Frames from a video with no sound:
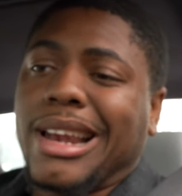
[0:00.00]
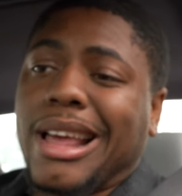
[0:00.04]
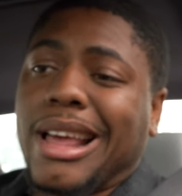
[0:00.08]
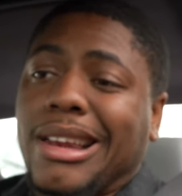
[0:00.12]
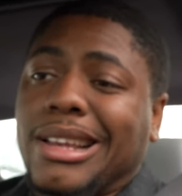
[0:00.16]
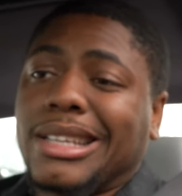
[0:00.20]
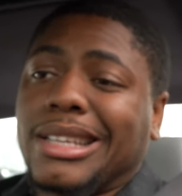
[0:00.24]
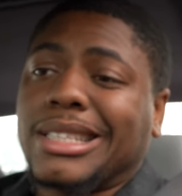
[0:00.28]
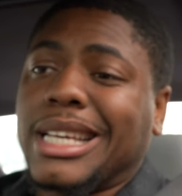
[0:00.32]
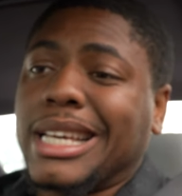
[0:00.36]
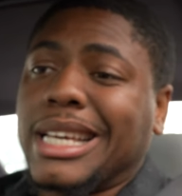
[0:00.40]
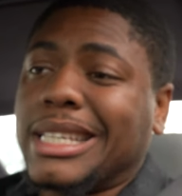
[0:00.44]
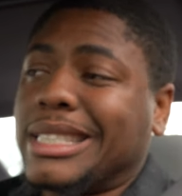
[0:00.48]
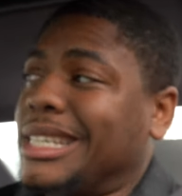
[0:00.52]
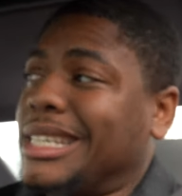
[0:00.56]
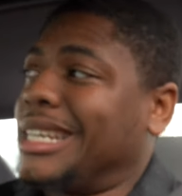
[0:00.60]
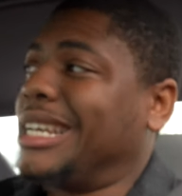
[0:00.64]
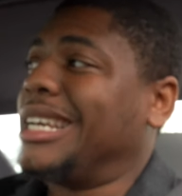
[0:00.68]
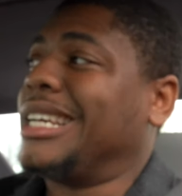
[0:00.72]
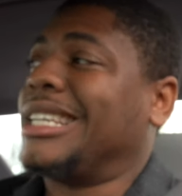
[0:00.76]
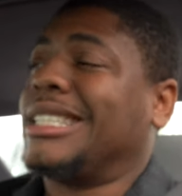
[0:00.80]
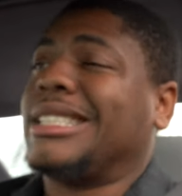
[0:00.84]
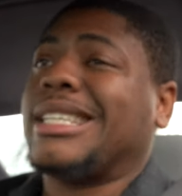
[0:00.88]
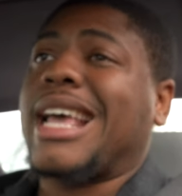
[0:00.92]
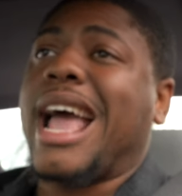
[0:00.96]
Now, this isn't
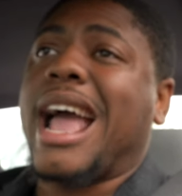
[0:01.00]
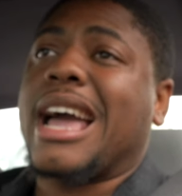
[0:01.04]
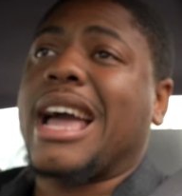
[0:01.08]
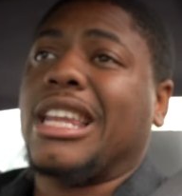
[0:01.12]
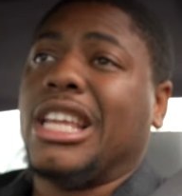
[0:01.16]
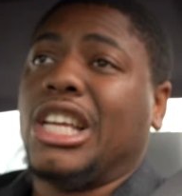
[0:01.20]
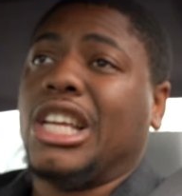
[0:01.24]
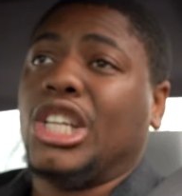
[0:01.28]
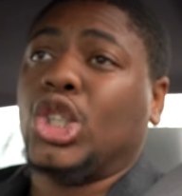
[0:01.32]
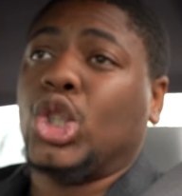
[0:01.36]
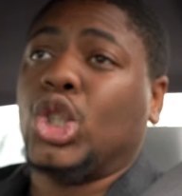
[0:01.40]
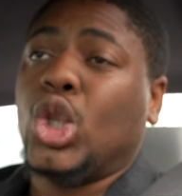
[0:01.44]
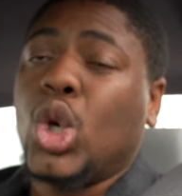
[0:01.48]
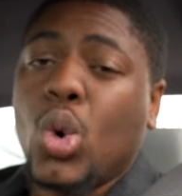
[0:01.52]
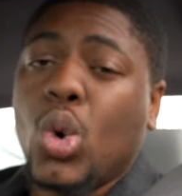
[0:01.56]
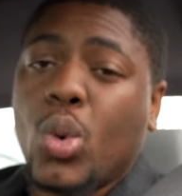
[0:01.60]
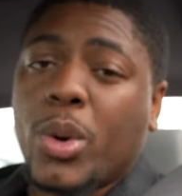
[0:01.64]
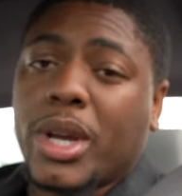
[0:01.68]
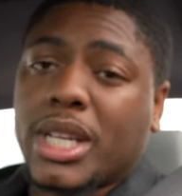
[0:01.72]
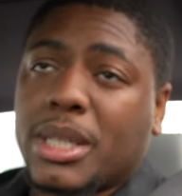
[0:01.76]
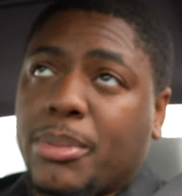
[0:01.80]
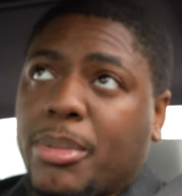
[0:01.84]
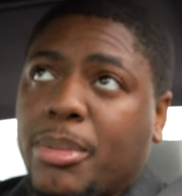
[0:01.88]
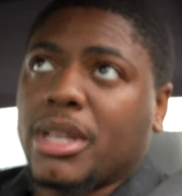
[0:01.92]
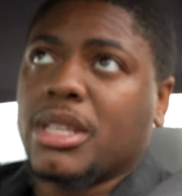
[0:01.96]
exactly too
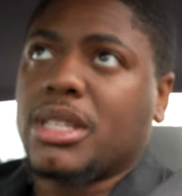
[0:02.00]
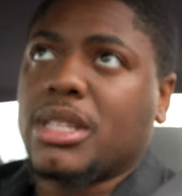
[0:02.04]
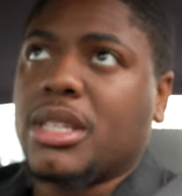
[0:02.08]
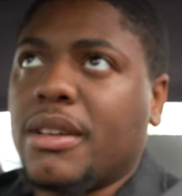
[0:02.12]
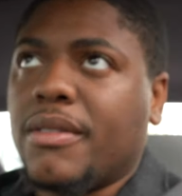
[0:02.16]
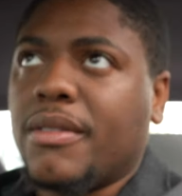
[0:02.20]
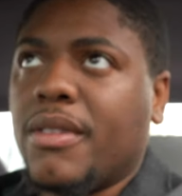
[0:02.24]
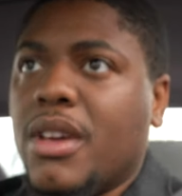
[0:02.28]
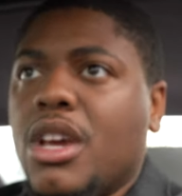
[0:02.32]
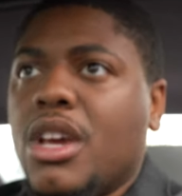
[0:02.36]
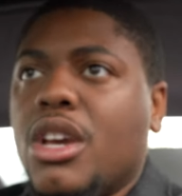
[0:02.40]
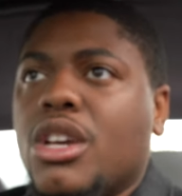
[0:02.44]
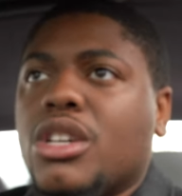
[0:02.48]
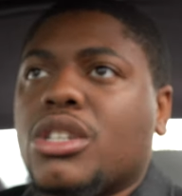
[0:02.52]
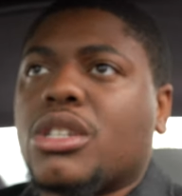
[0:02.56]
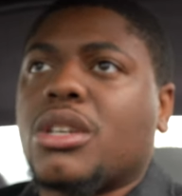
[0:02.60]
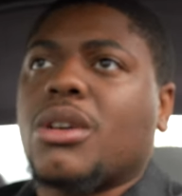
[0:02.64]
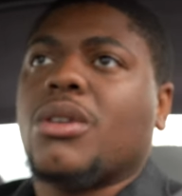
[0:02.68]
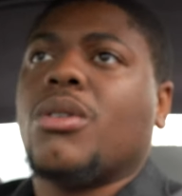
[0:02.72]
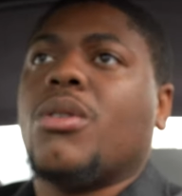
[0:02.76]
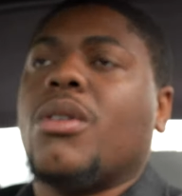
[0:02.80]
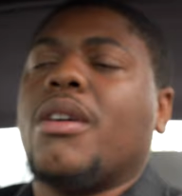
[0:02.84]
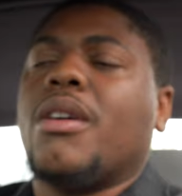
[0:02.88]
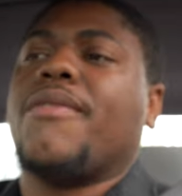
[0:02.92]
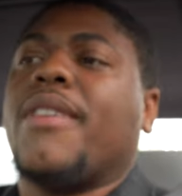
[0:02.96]
expensive,
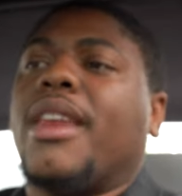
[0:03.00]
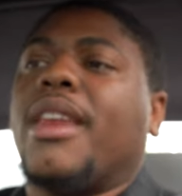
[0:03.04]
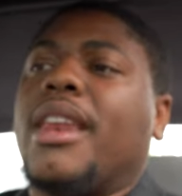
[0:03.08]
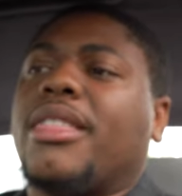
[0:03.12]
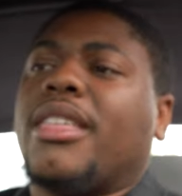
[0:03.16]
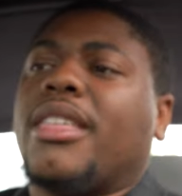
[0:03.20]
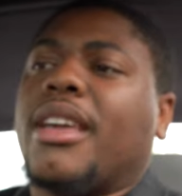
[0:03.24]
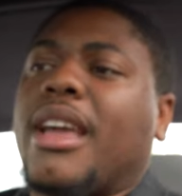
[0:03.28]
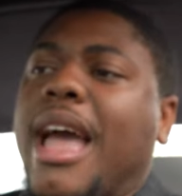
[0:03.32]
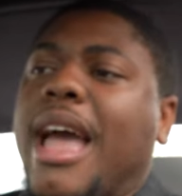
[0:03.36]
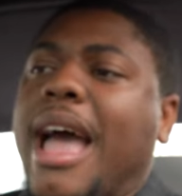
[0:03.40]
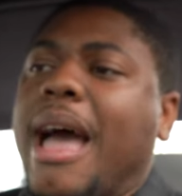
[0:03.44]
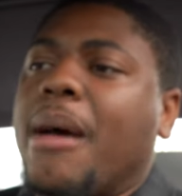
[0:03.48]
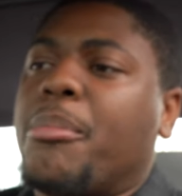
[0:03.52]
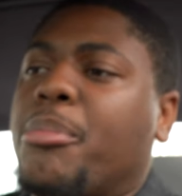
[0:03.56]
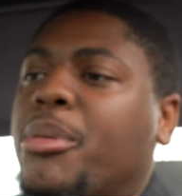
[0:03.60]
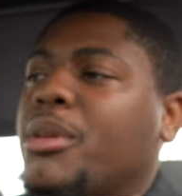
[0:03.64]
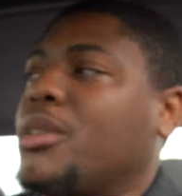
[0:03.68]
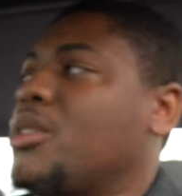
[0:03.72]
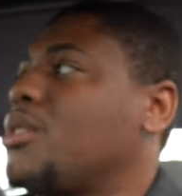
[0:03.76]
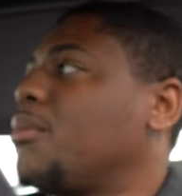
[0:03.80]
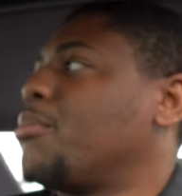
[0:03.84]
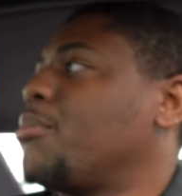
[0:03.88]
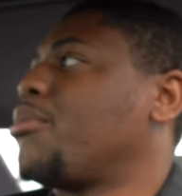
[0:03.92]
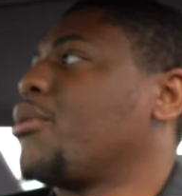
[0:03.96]
so if anything
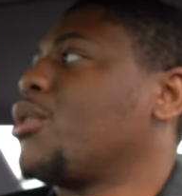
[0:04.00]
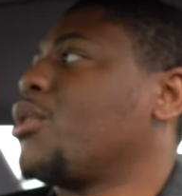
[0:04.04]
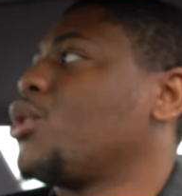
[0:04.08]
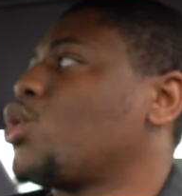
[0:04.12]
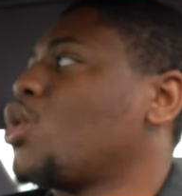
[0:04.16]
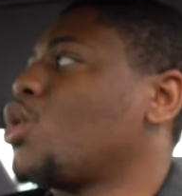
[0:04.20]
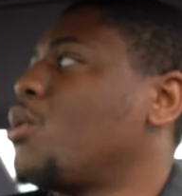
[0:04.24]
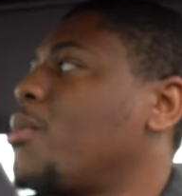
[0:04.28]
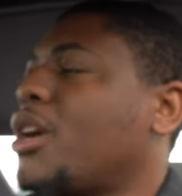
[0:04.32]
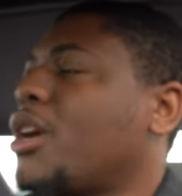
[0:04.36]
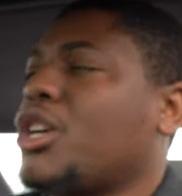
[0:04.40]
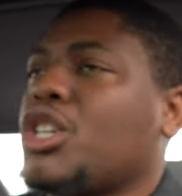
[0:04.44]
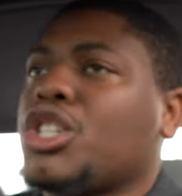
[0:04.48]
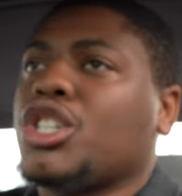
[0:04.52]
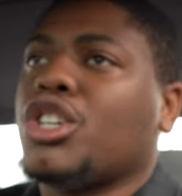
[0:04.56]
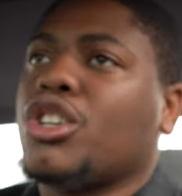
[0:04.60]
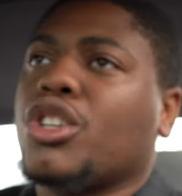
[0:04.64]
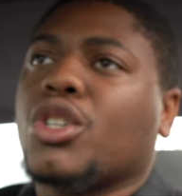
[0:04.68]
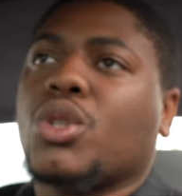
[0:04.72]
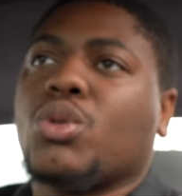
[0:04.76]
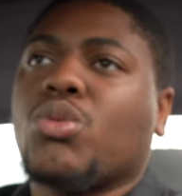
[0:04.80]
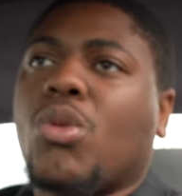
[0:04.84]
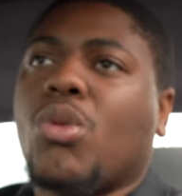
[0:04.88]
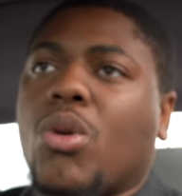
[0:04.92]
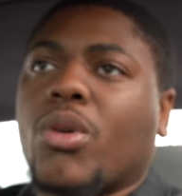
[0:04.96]
happens, I'm pretty sure my
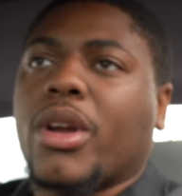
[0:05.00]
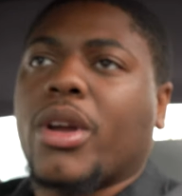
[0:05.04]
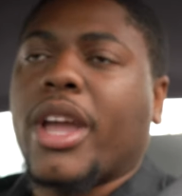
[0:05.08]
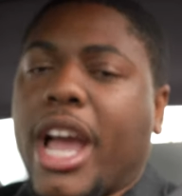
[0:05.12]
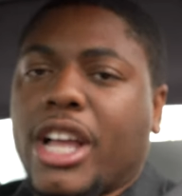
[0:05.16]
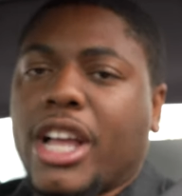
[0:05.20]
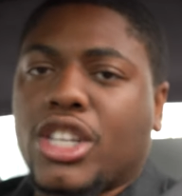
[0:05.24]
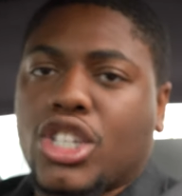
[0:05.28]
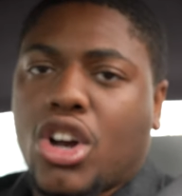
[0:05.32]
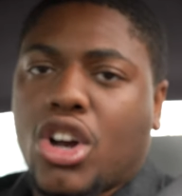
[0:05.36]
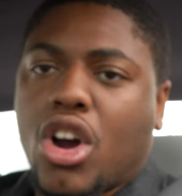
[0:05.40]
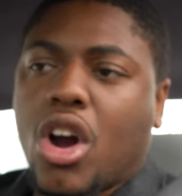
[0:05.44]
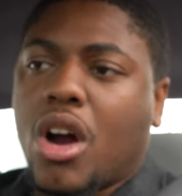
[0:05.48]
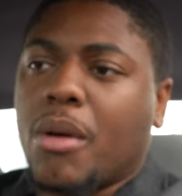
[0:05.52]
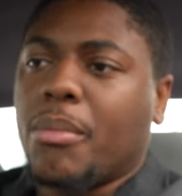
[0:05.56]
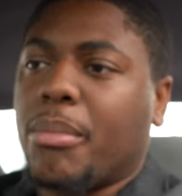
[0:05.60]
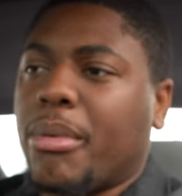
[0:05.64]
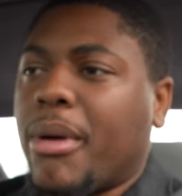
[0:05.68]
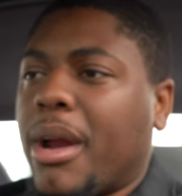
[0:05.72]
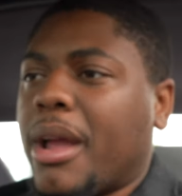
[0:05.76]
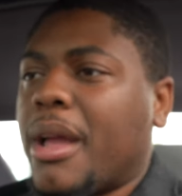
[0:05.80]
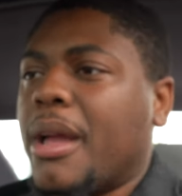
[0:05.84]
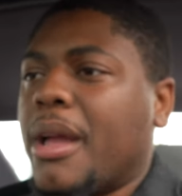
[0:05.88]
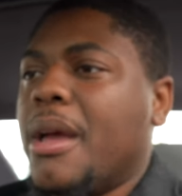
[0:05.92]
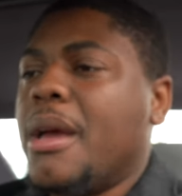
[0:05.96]
insurance won't catch a
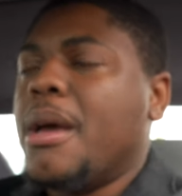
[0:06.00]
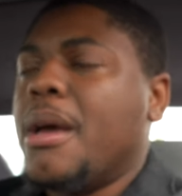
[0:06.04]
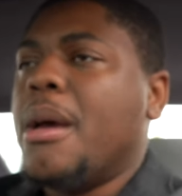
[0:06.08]
heartbreak.